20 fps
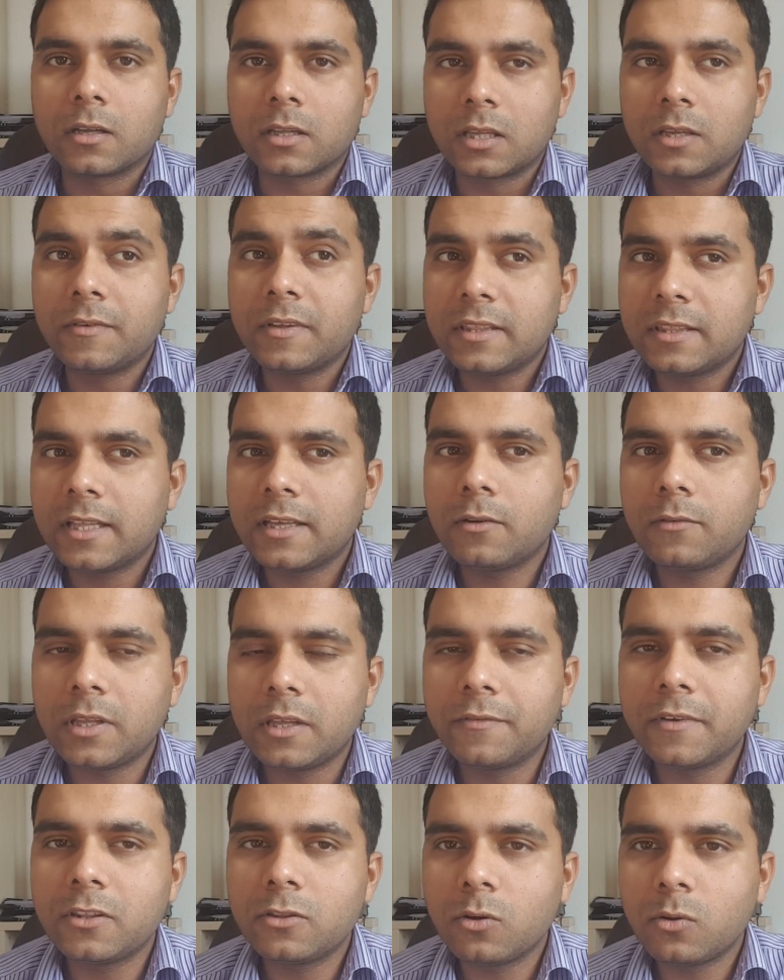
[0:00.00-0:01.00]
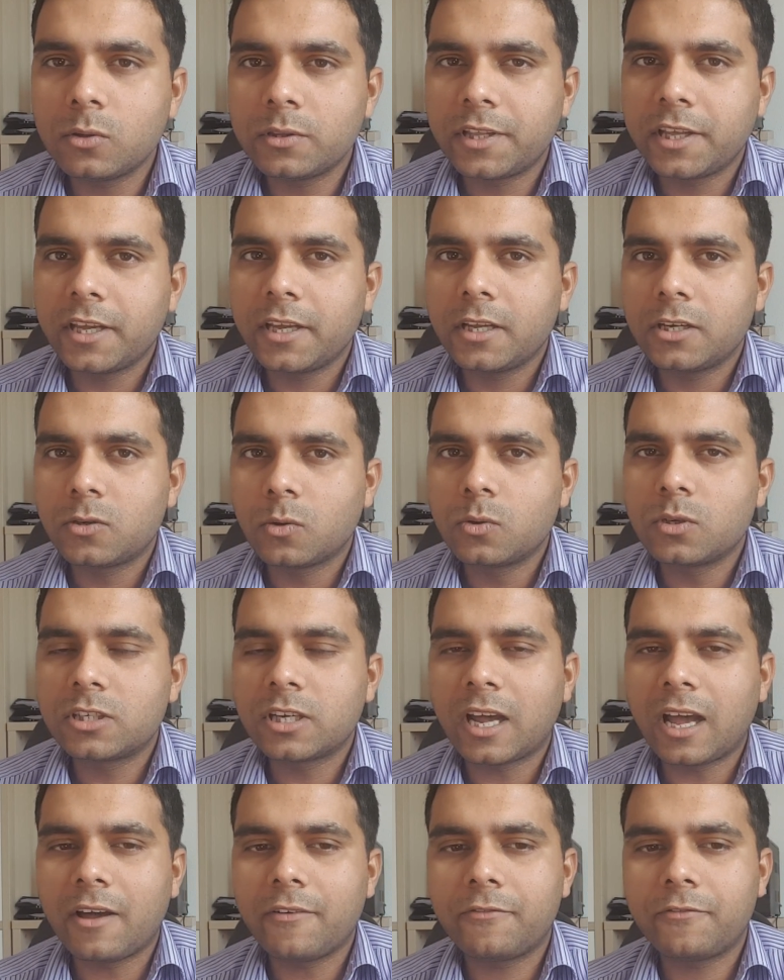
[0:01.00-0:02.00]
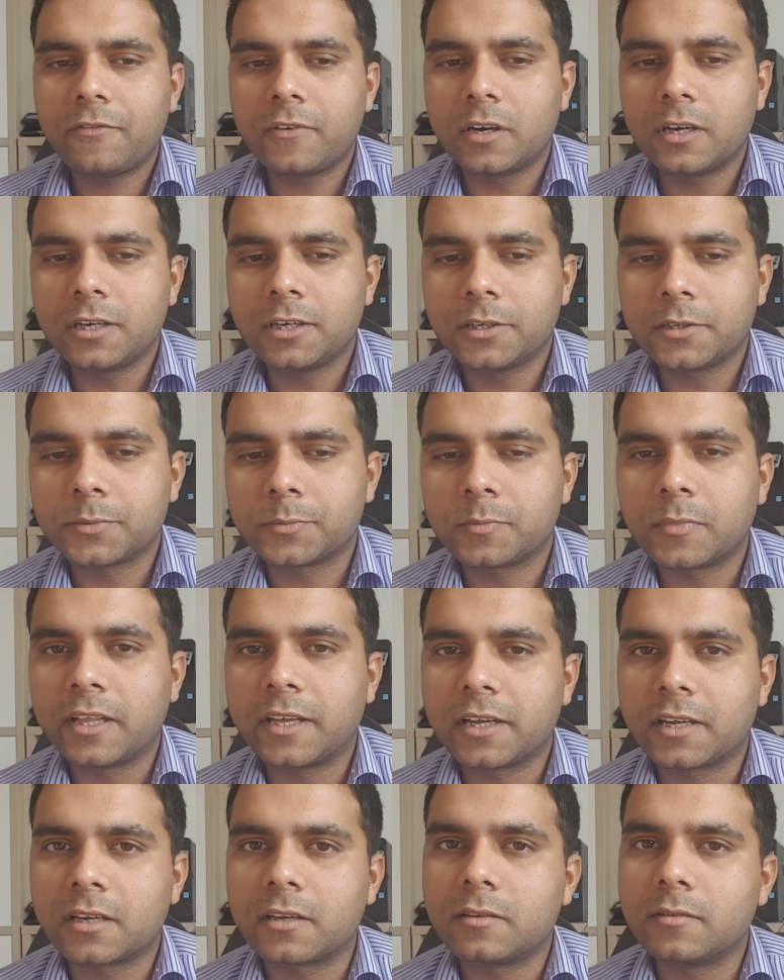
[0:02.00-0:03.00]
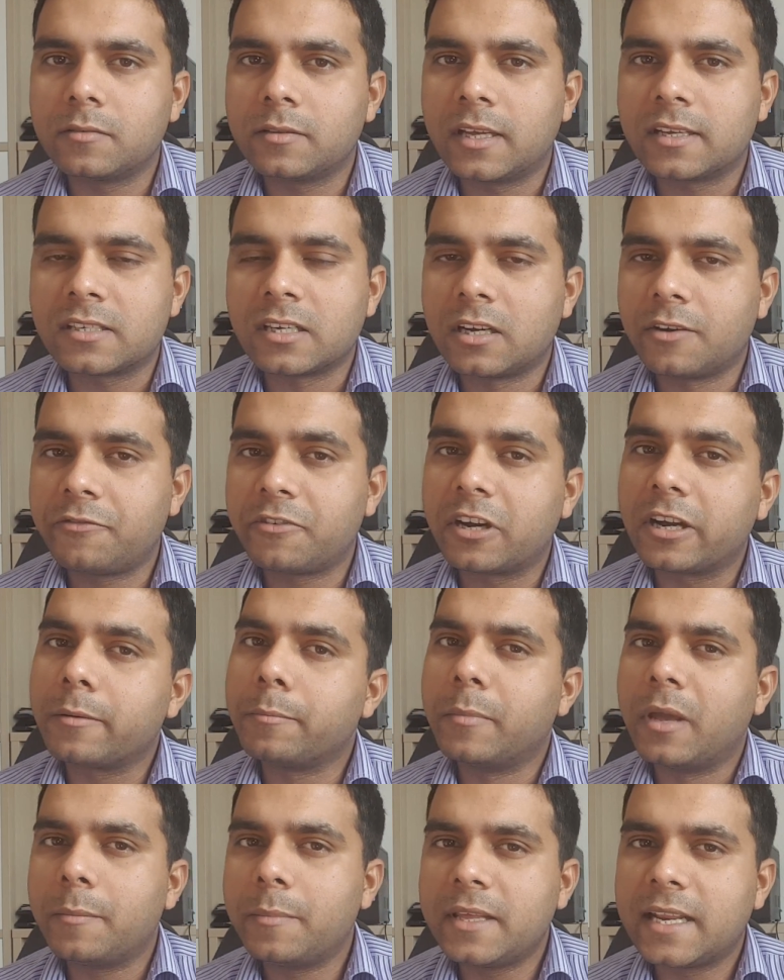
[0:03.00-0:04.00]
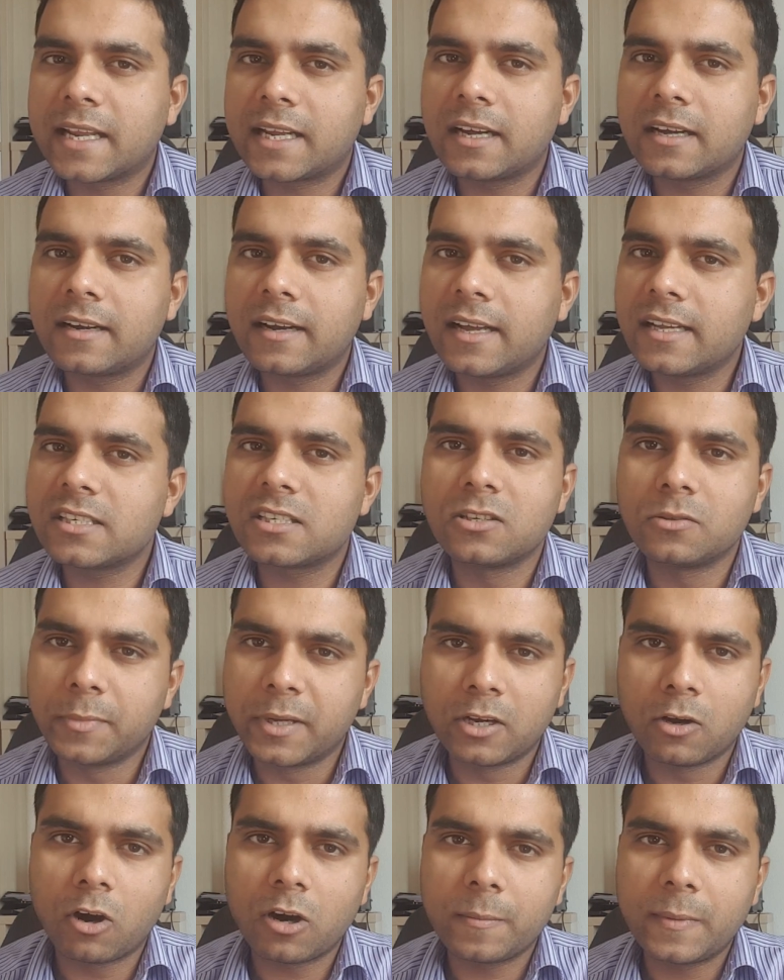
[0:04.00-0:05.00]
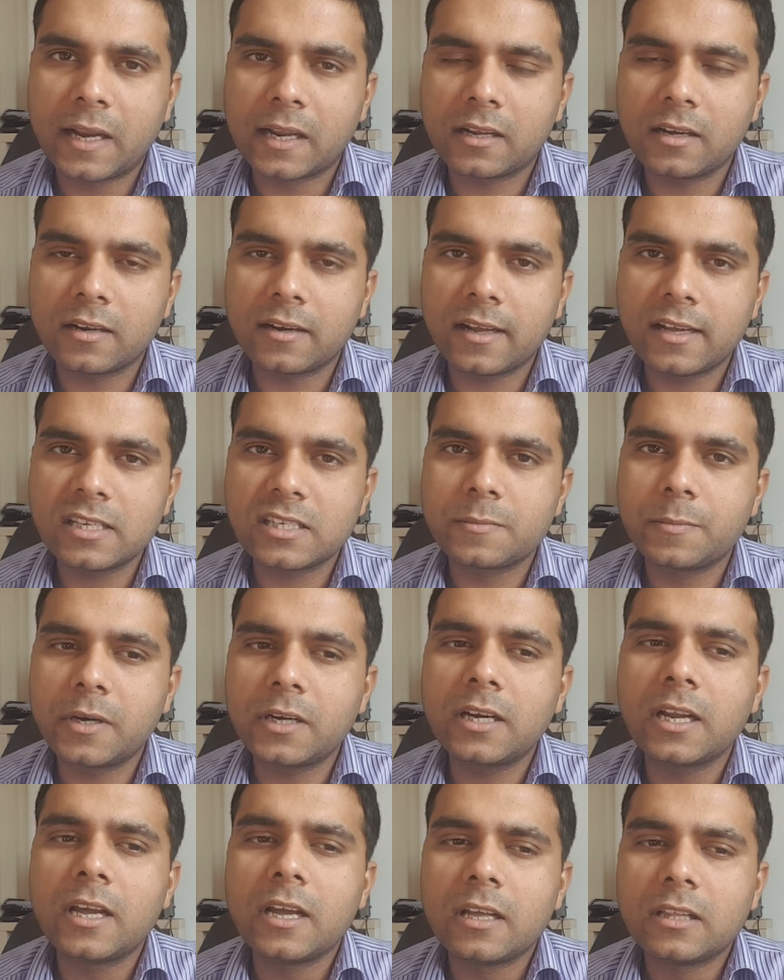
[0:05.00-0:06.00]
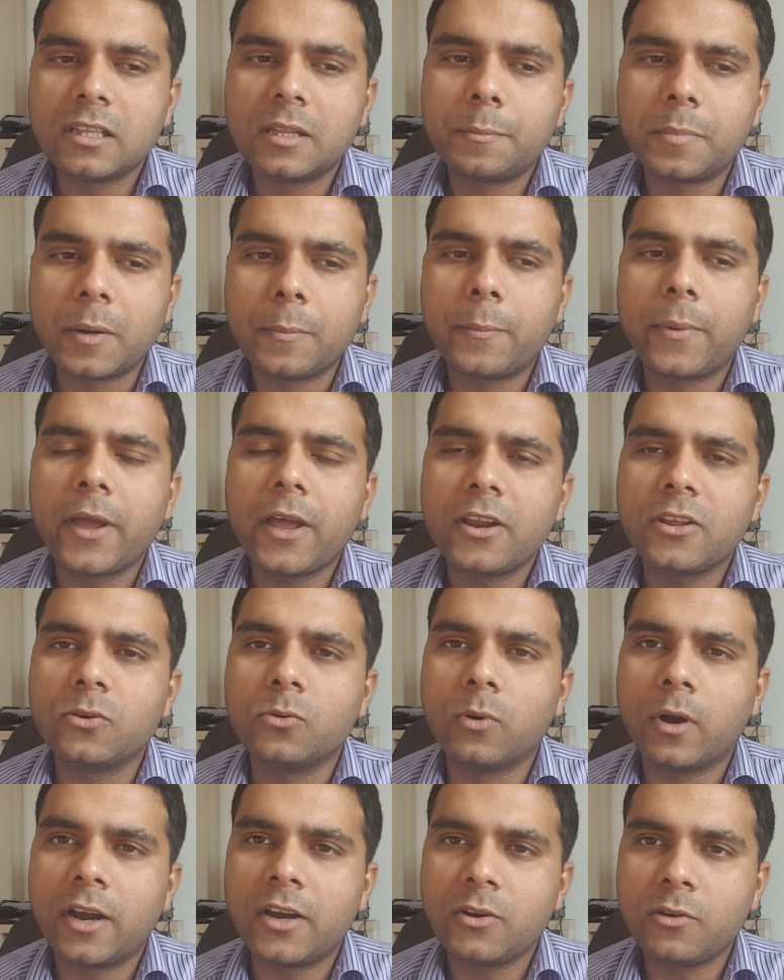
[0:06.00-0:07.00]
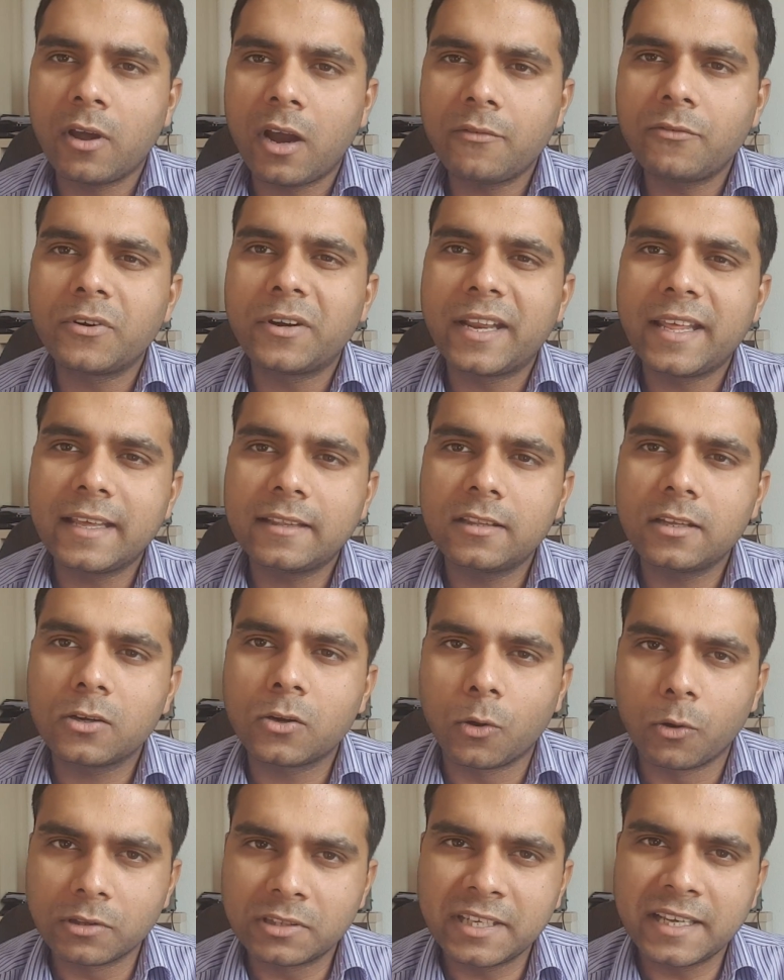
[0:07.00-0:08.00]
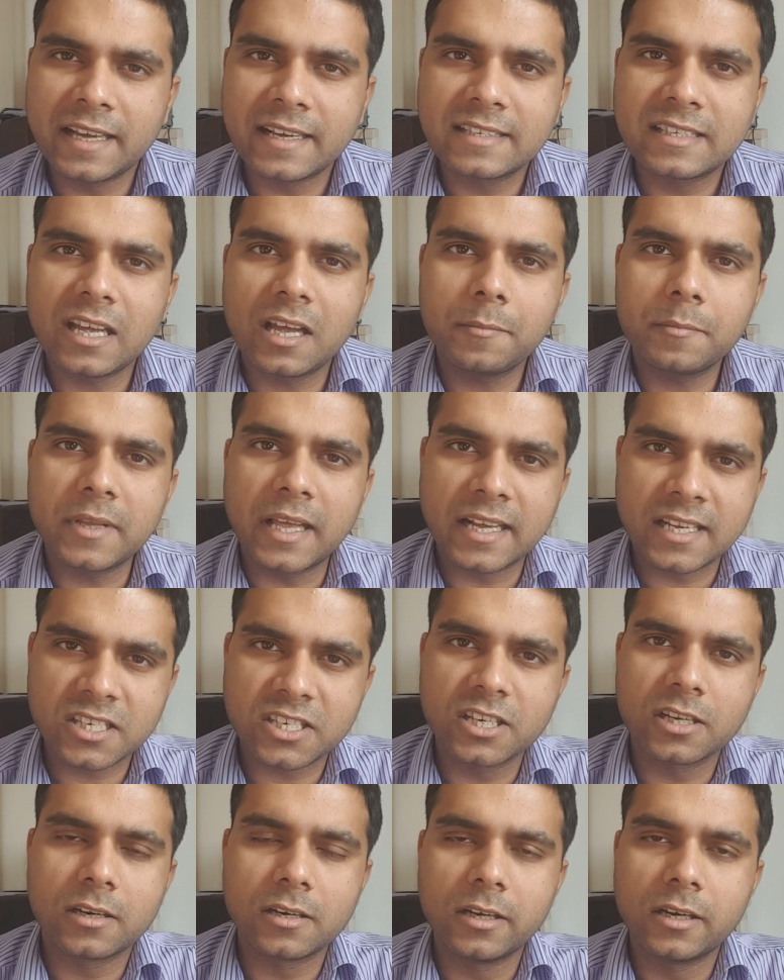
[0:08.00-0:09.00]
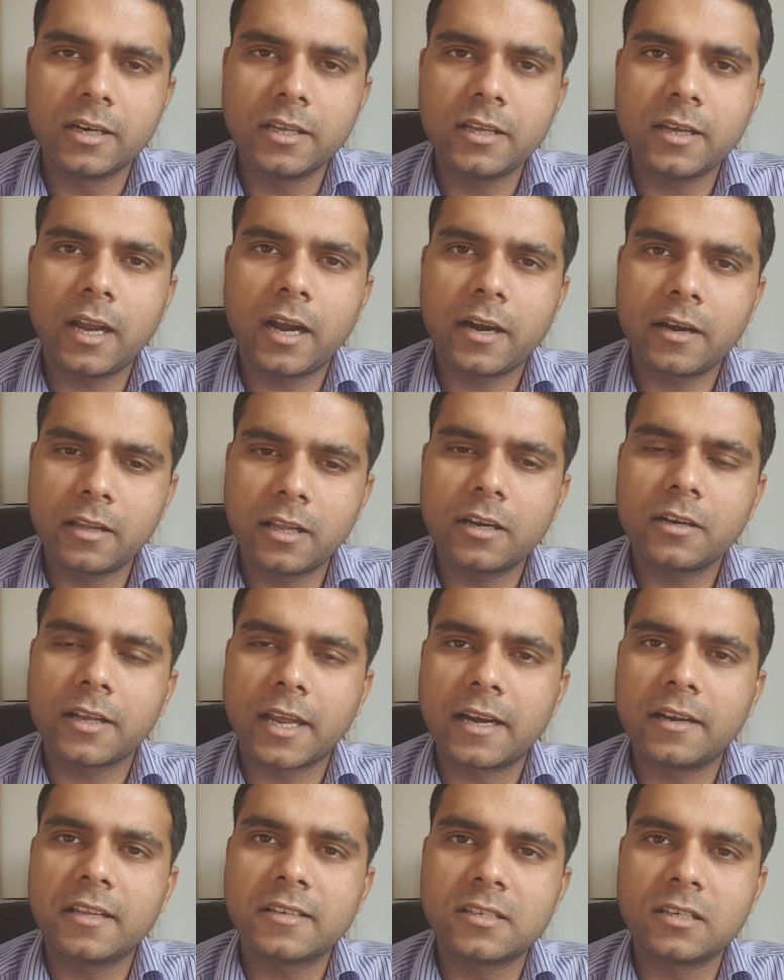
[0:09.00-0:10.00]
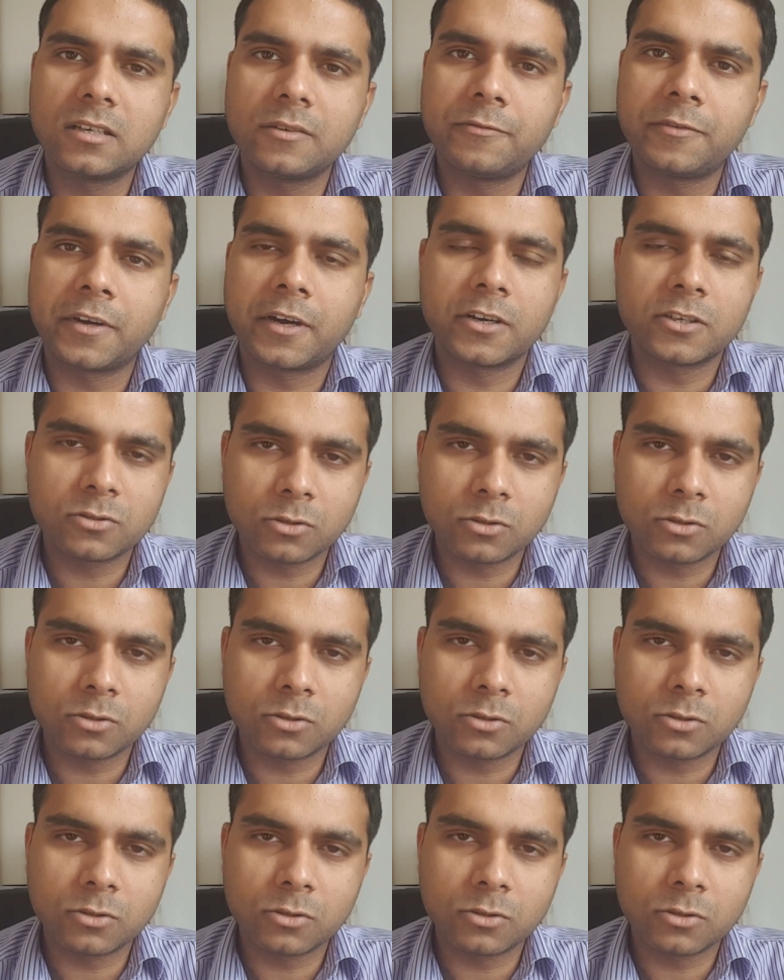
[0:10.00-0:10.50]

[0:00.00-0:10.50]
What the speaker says: even though they don't have like their certificate may be recognized, may not be recognized, but they prepare you and you have to take the Goethe exam externally and then get the certificate.